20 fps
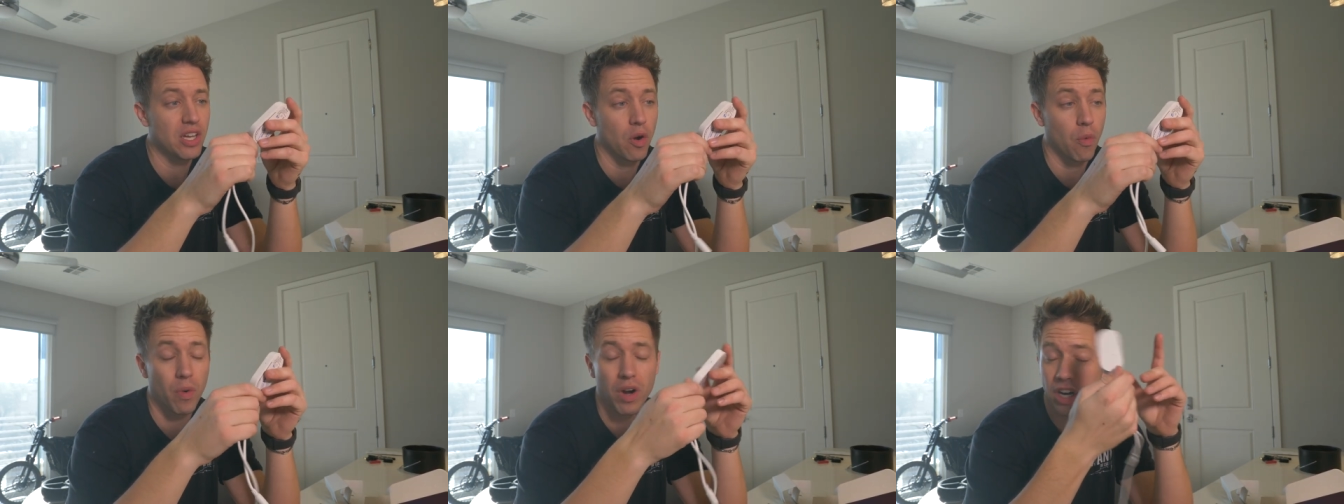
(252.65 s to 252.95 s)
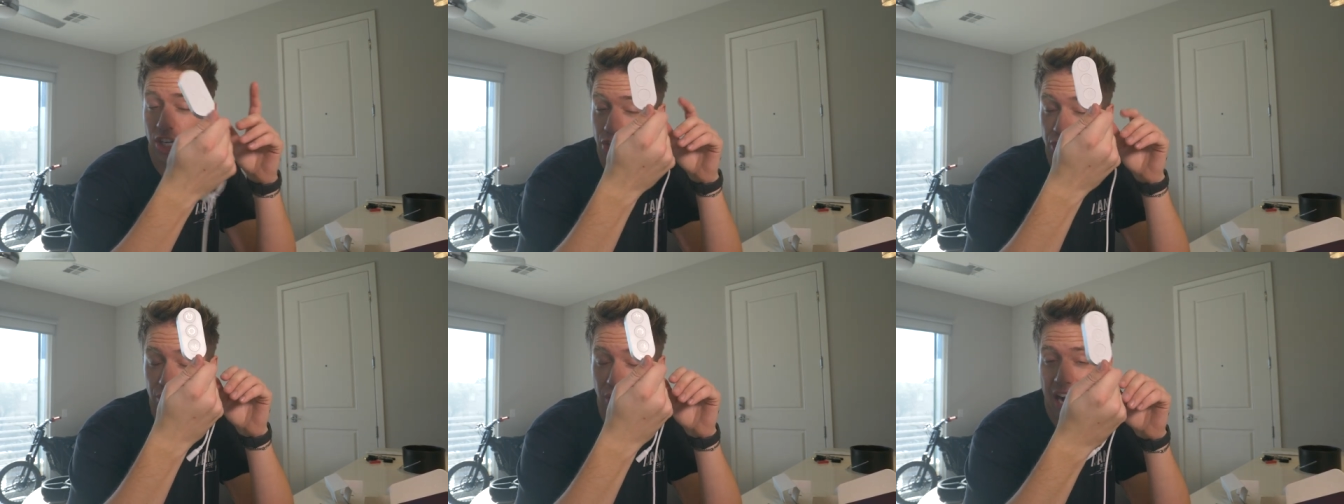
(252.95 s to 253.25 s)
or
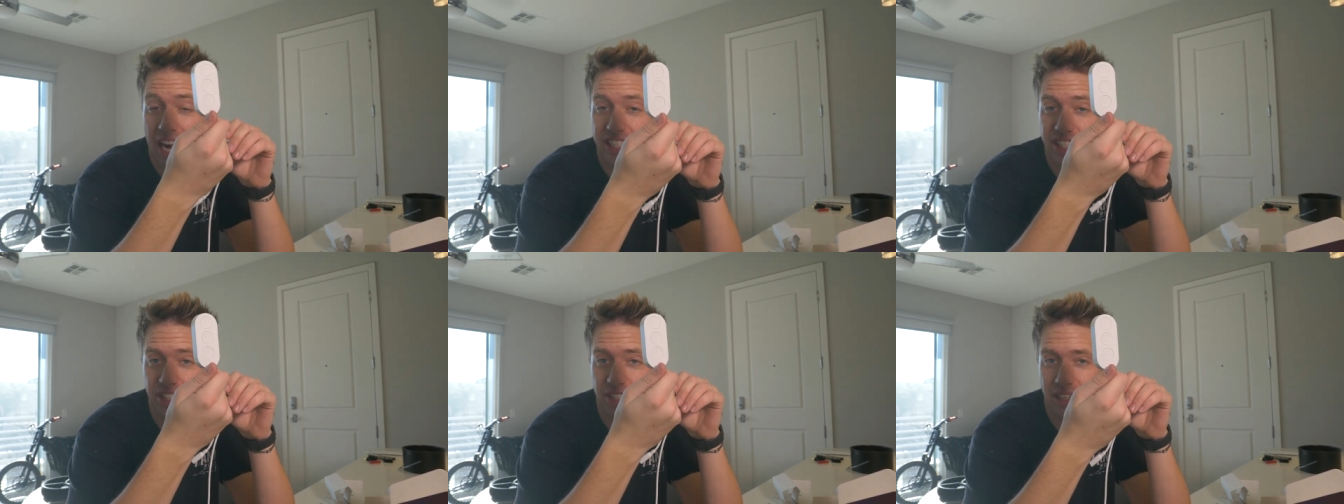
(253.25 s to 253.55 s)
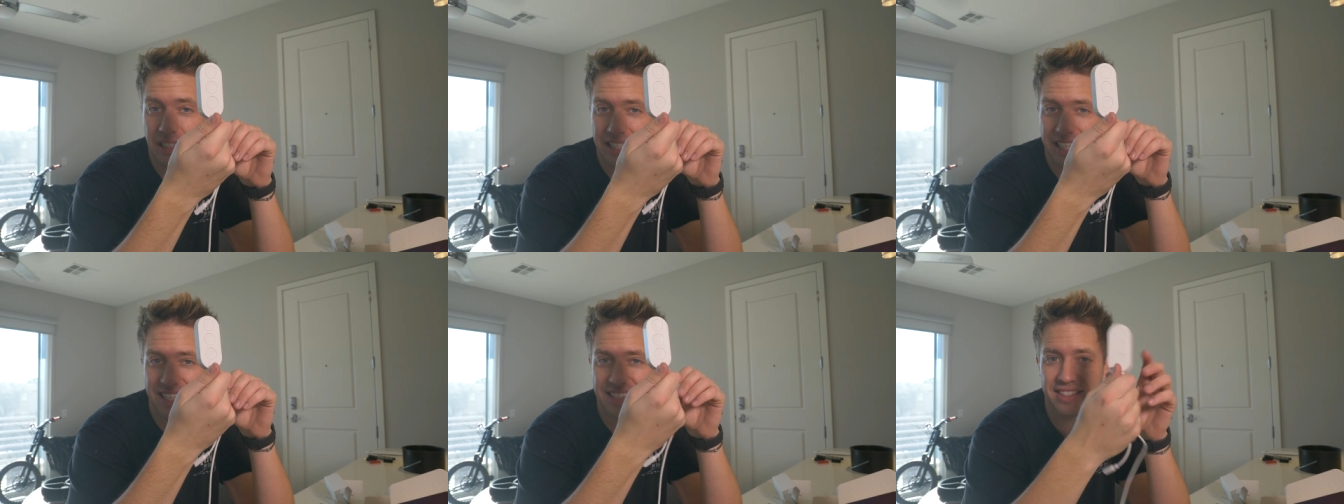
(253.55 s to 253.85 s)
we're gonna try to
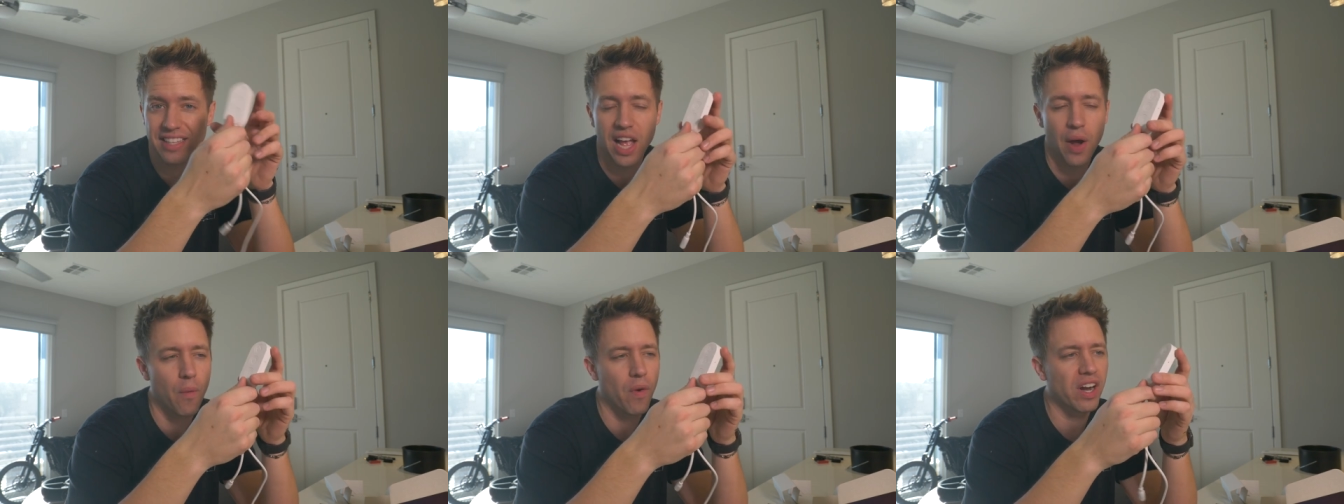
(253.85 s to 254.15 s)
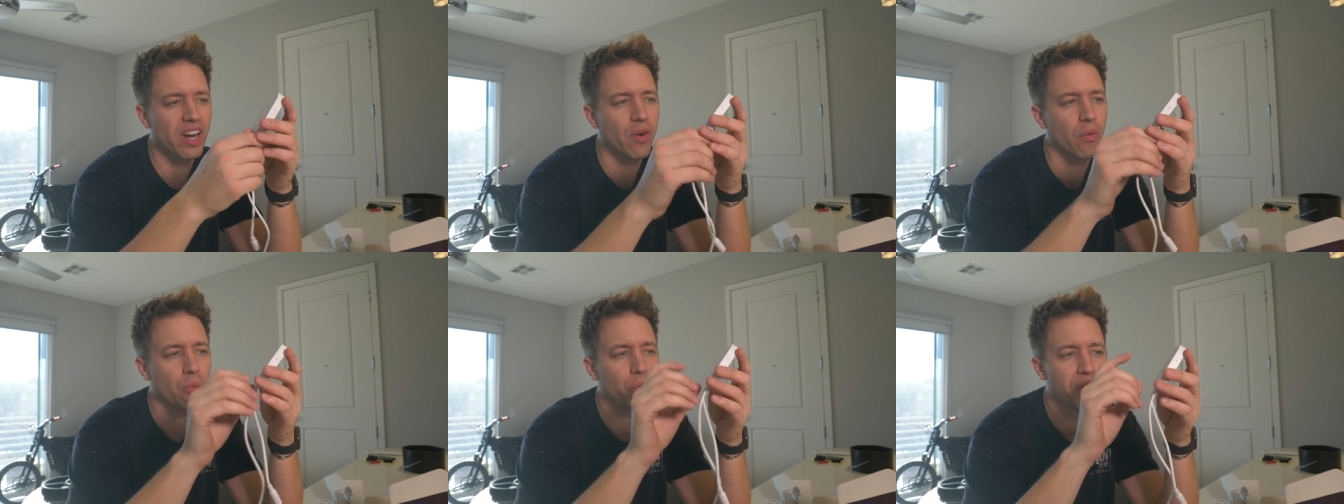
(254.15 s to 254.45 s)
at least, and we're
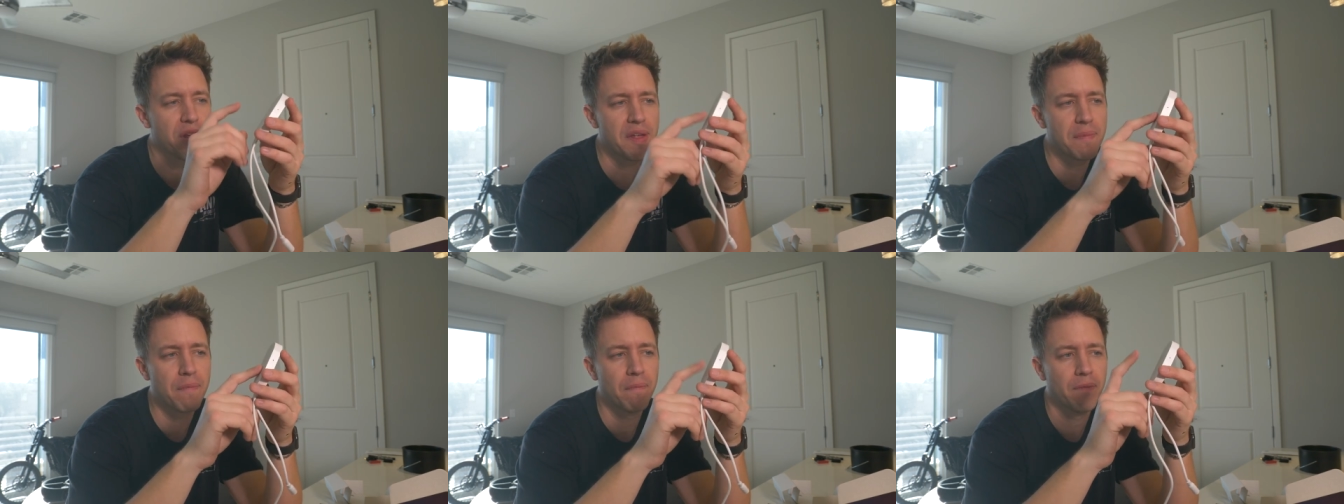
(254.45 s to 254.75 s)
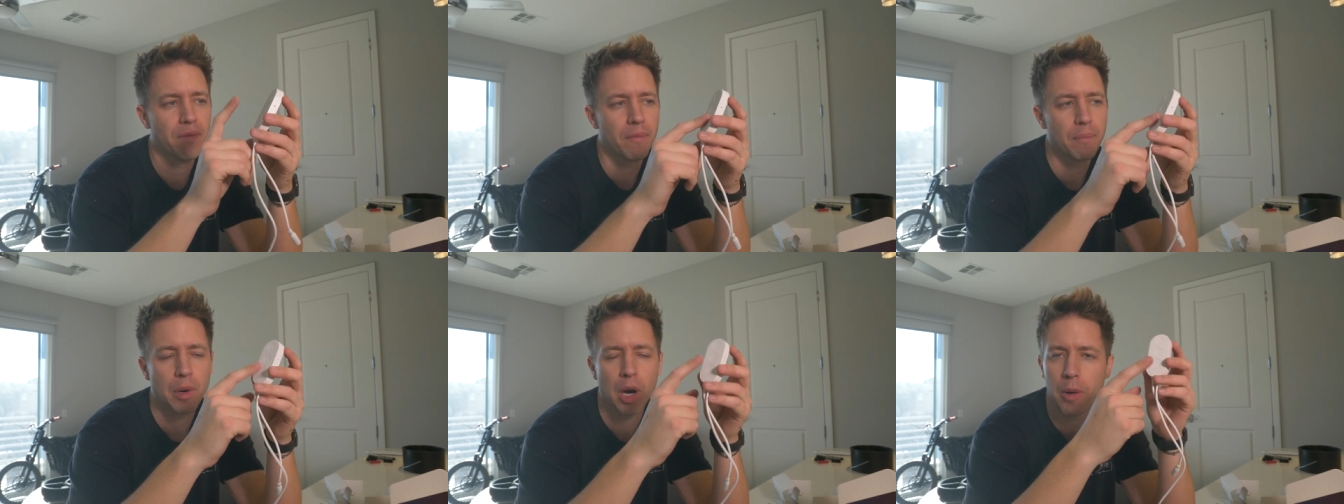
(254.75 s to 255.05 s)
gonna
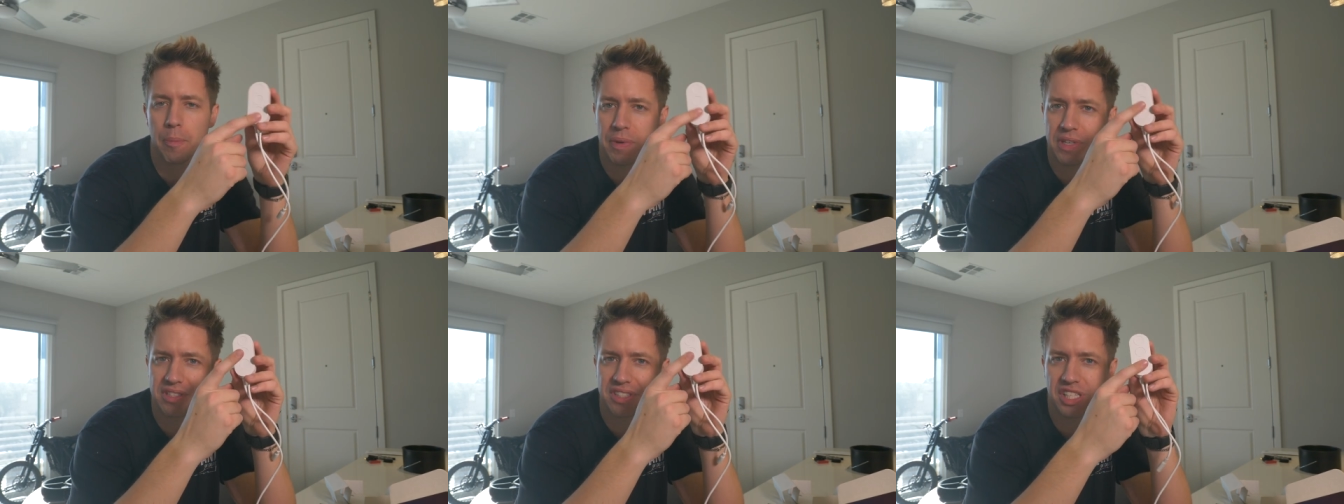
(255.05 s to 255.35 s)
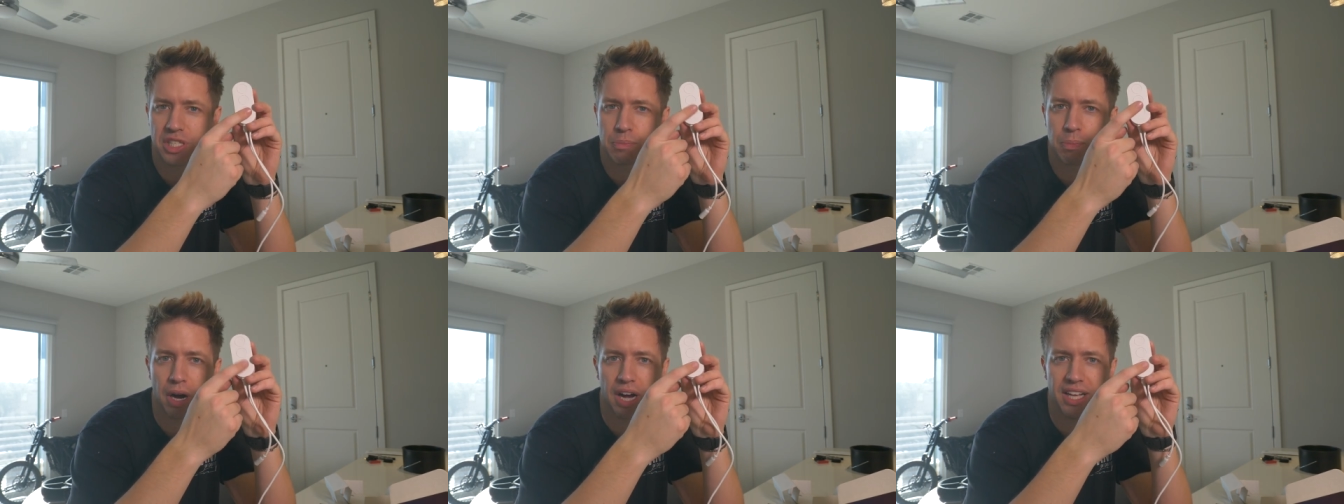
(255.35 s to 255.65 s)
repurpose
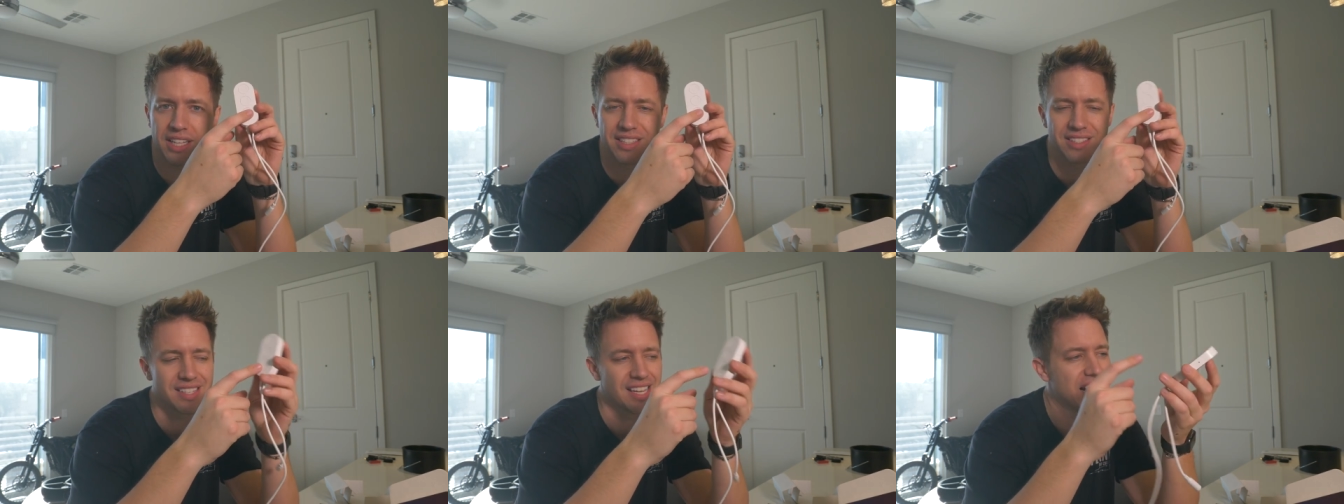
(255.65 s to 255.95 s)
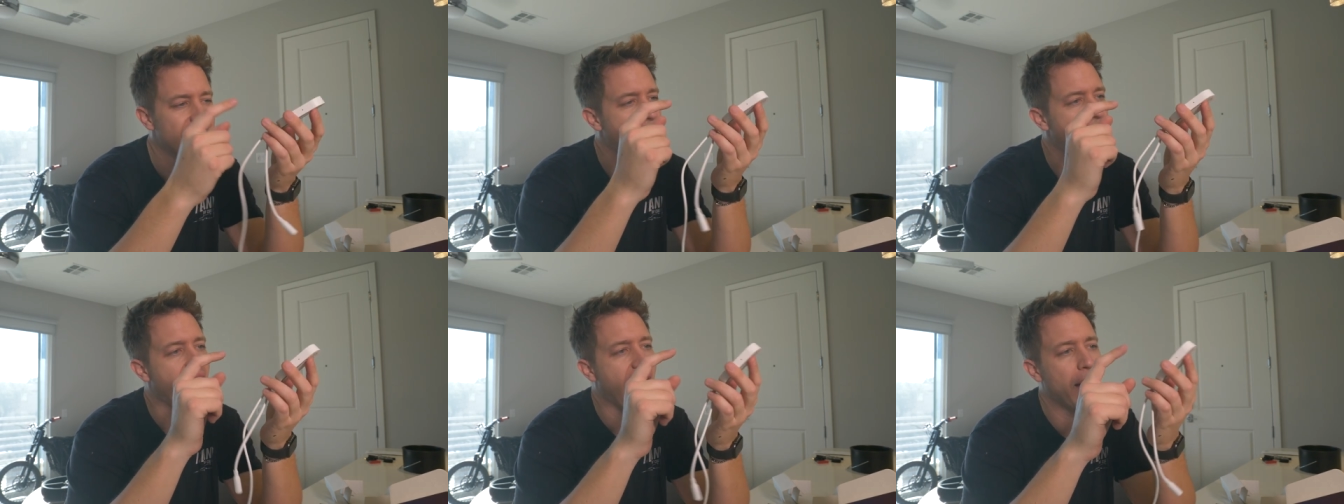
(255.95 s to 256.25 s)
these buttons